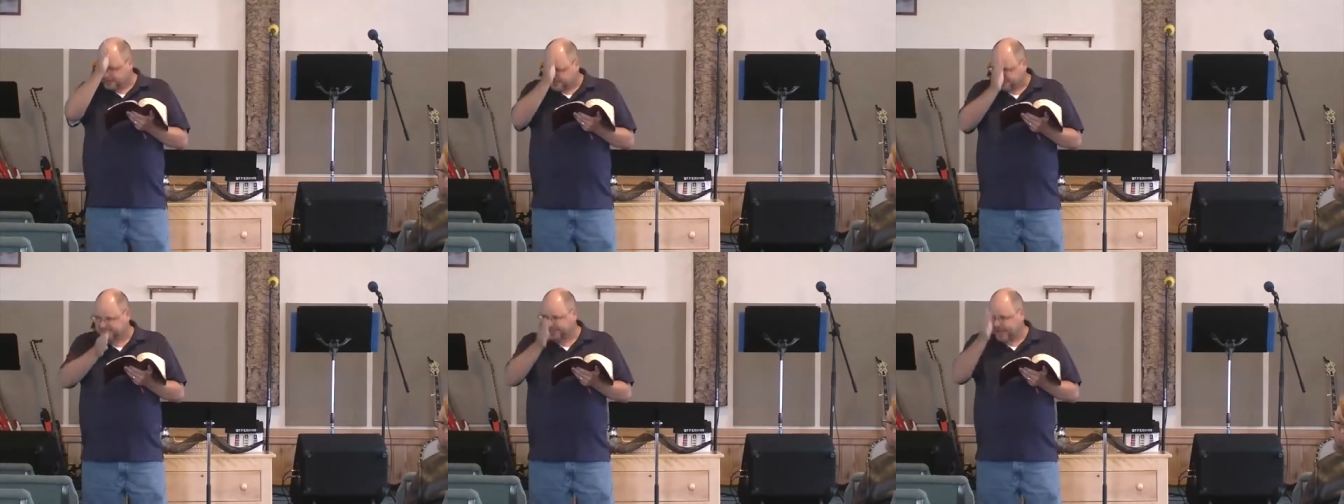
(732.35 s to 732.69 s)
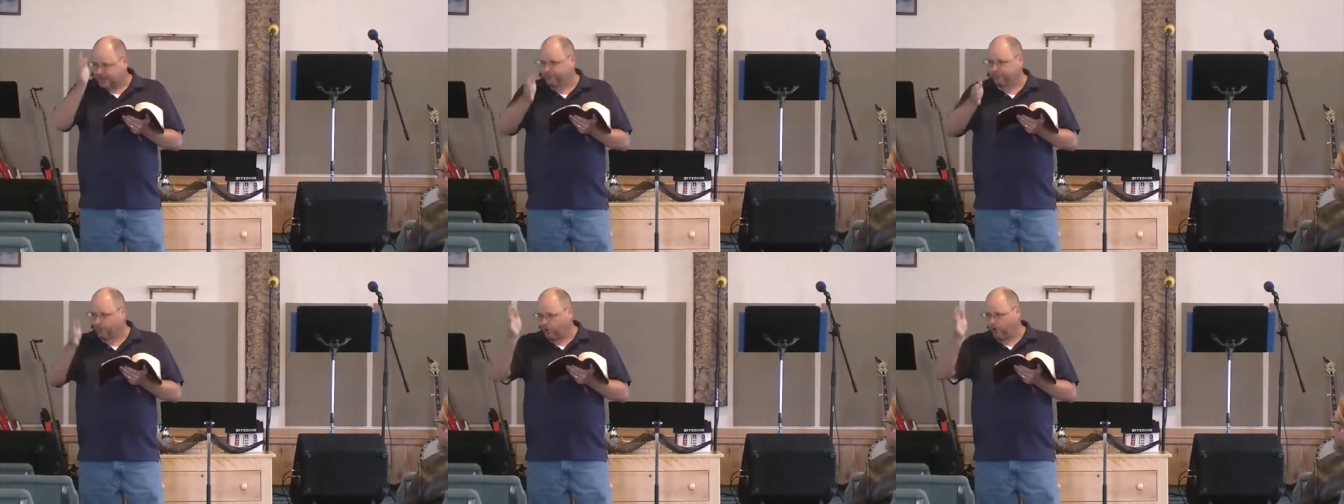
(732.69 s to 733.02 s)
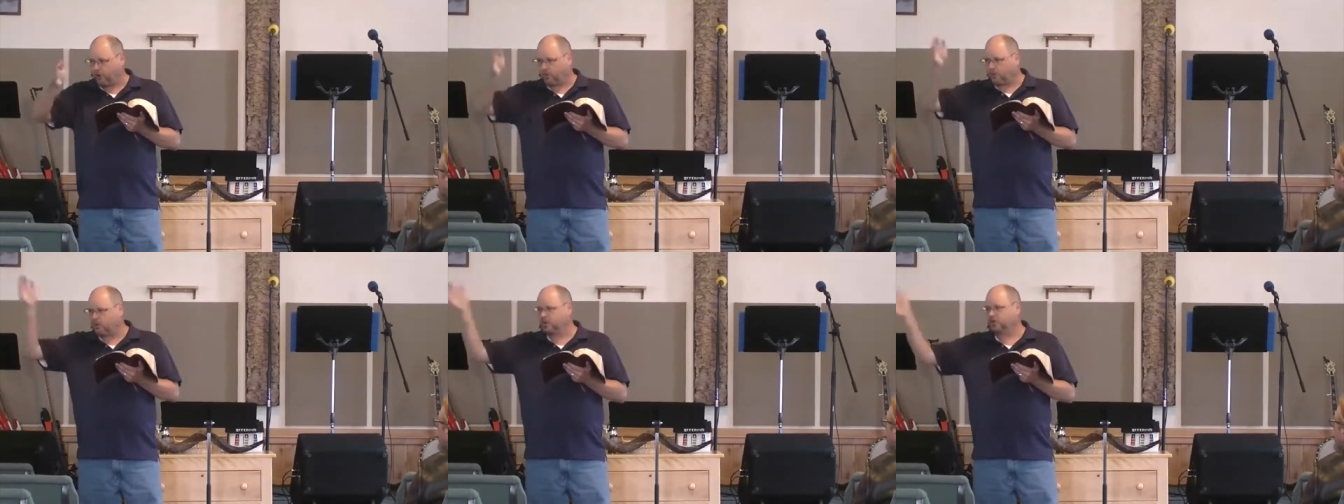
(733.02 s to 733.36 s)

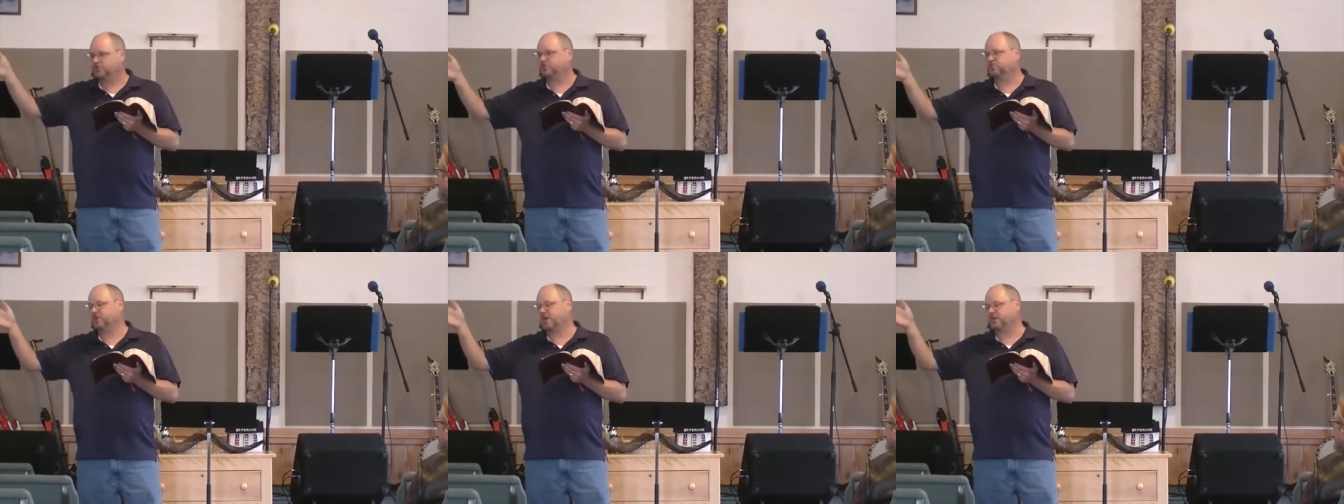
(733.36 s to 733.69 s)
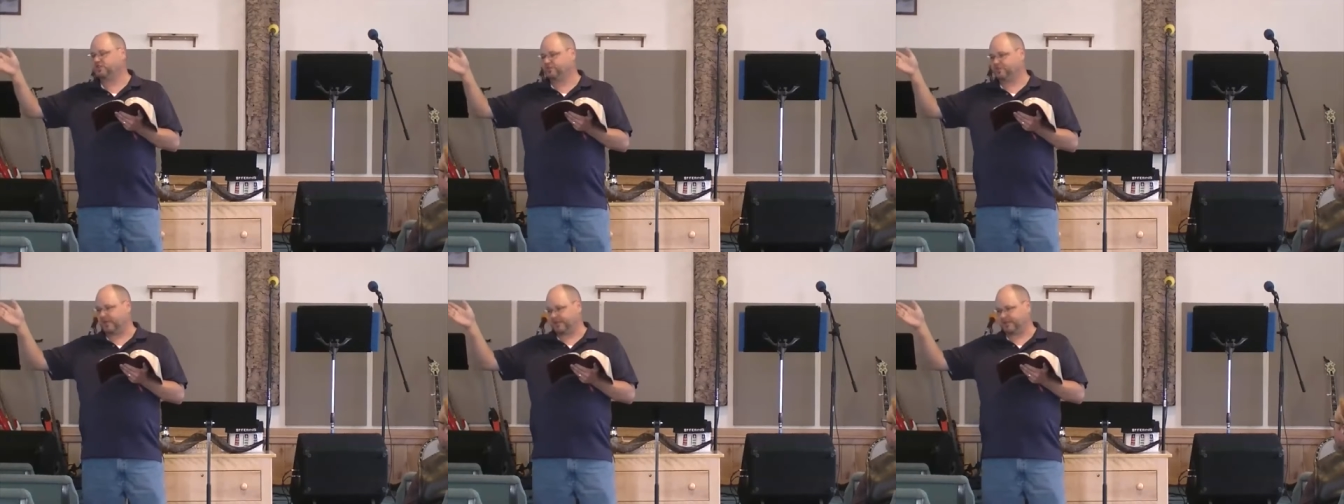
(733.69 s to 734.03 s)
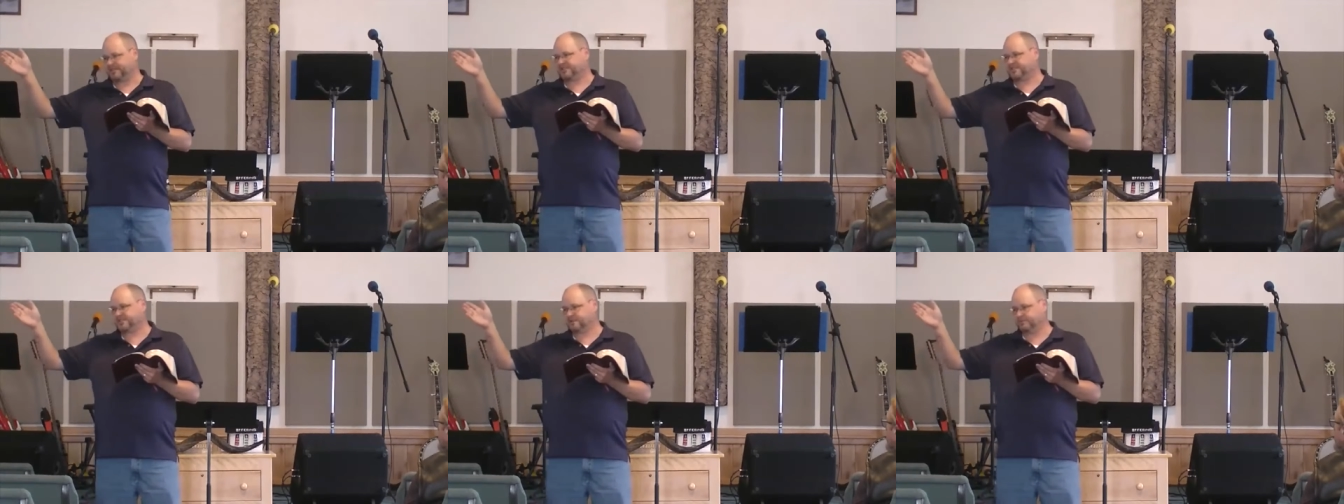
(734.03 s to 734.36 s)
several
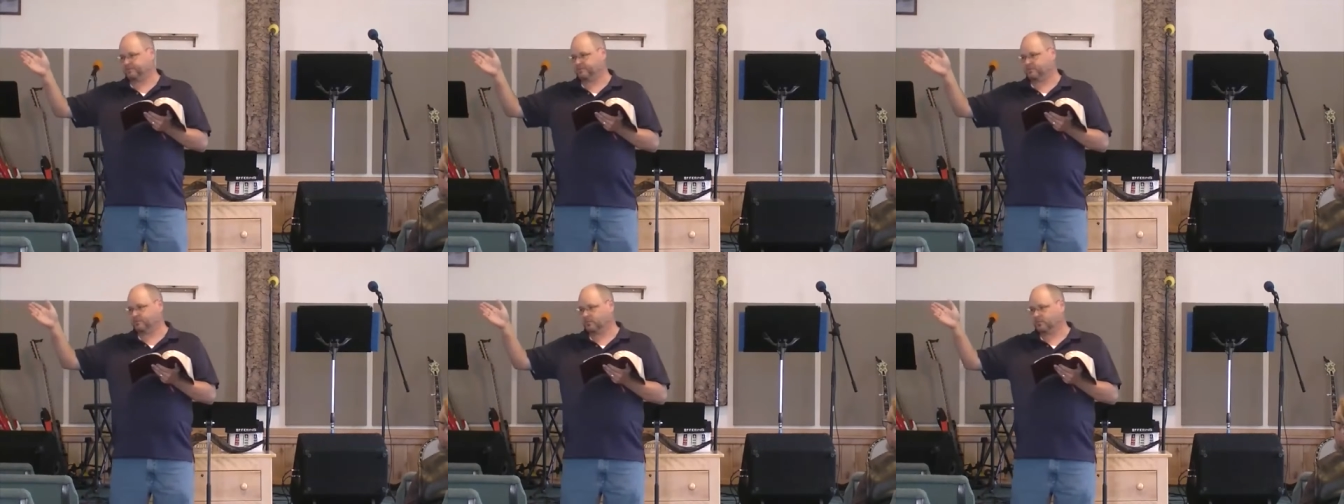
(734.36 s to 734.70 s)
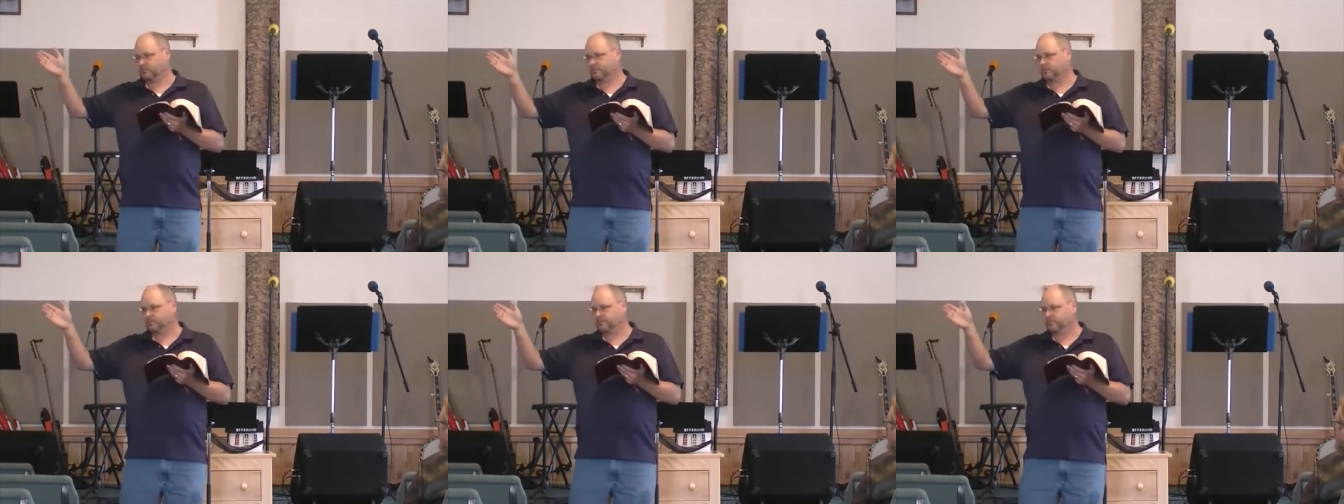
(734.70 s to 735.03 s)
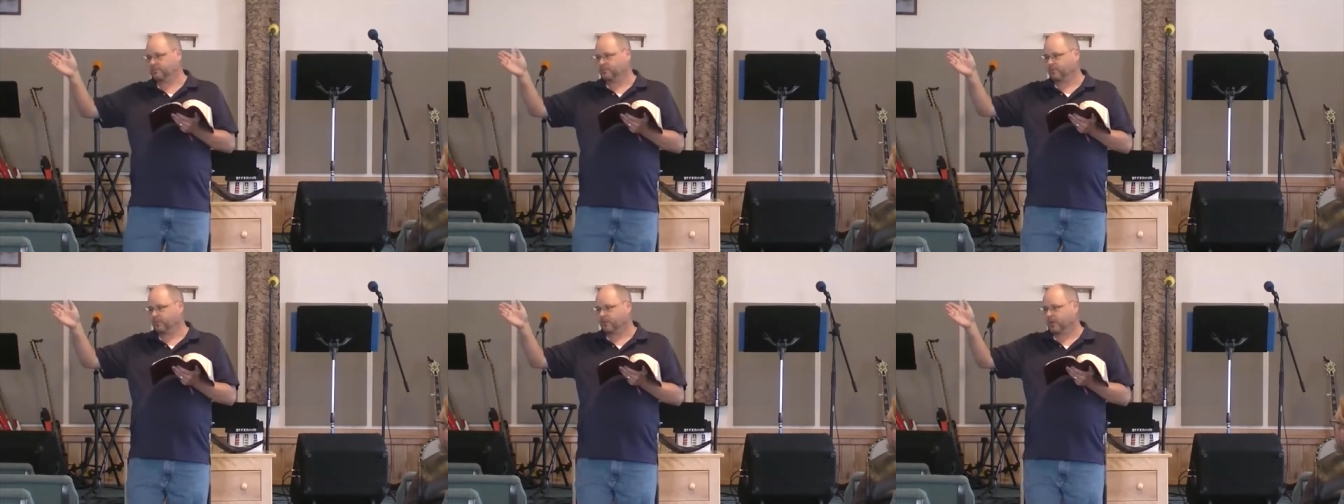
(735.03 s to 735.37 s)
judgments.
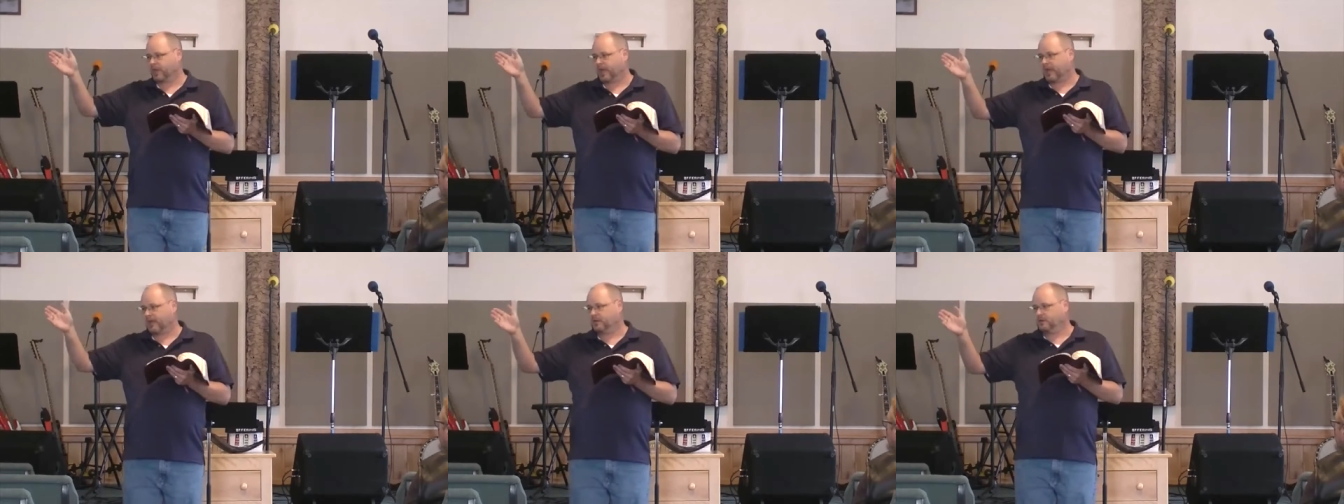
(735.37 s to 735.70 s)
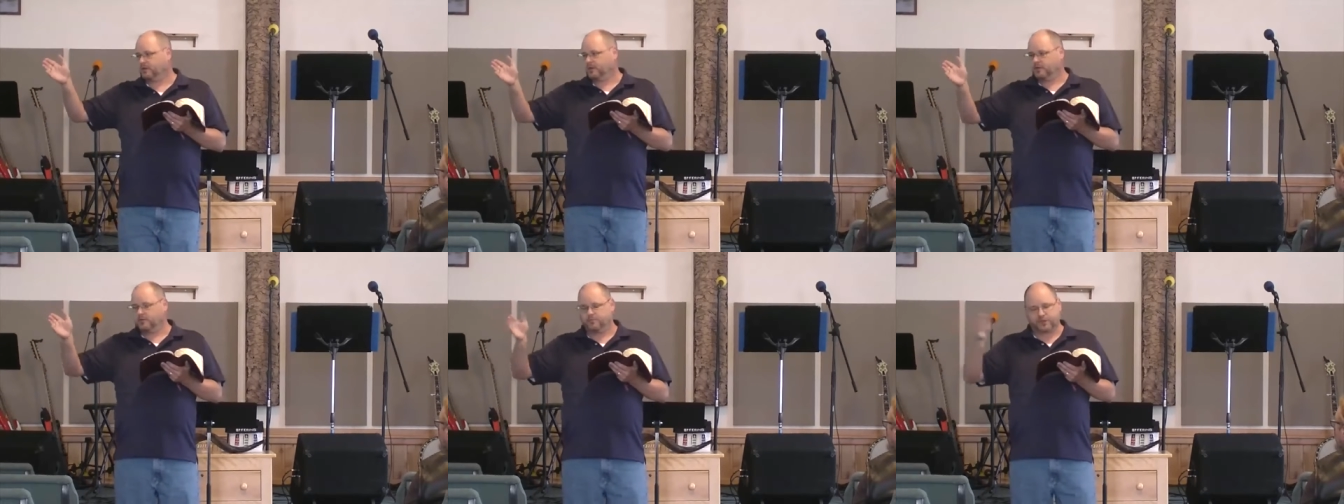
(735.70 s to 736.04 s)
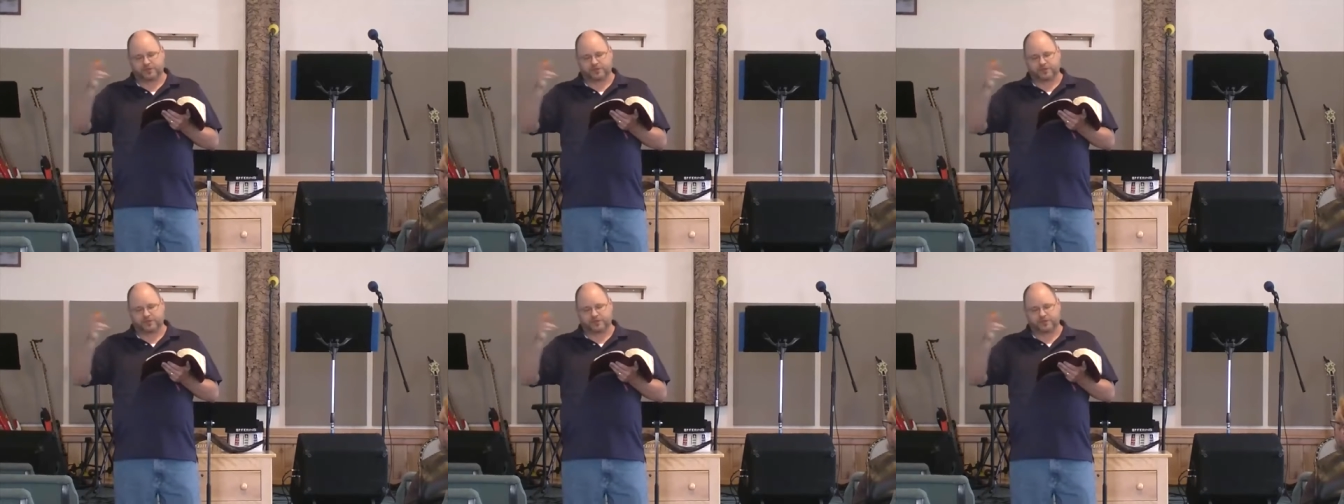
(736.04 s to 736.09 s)
Okay?